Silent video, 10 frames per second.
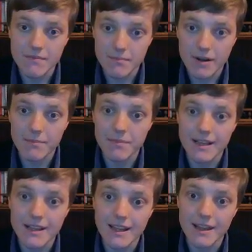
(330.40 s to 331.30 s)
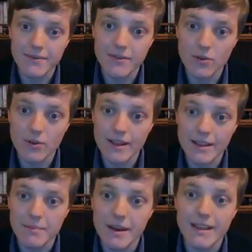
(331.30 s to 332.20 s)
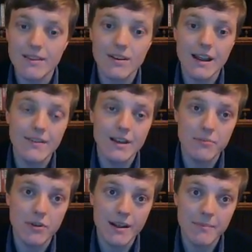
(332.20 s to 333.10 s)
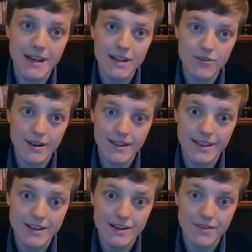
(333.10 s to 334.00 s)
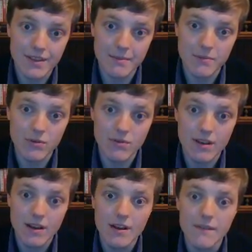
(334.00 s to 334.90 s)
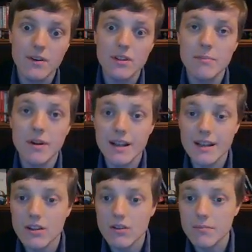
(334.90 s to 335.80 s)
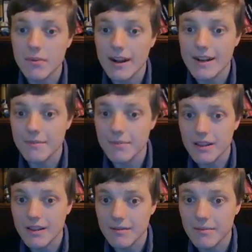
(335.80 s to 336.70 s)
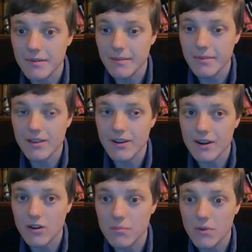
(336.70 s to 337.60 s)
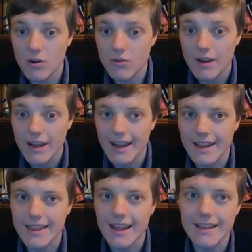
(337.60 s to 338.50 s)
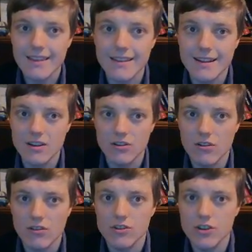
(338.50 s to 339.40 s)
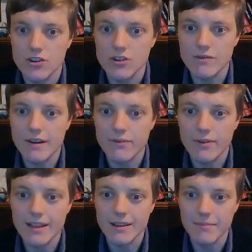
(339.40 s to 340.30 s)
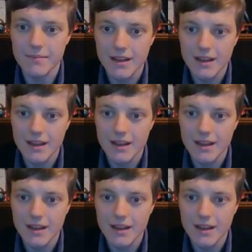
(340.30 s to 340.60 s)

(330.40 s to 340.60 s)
republic, therefore, is based on having a pragmatic transition of symbols, followed by the non-binding plebiscite on a model, and lastly, the constitutional referendum.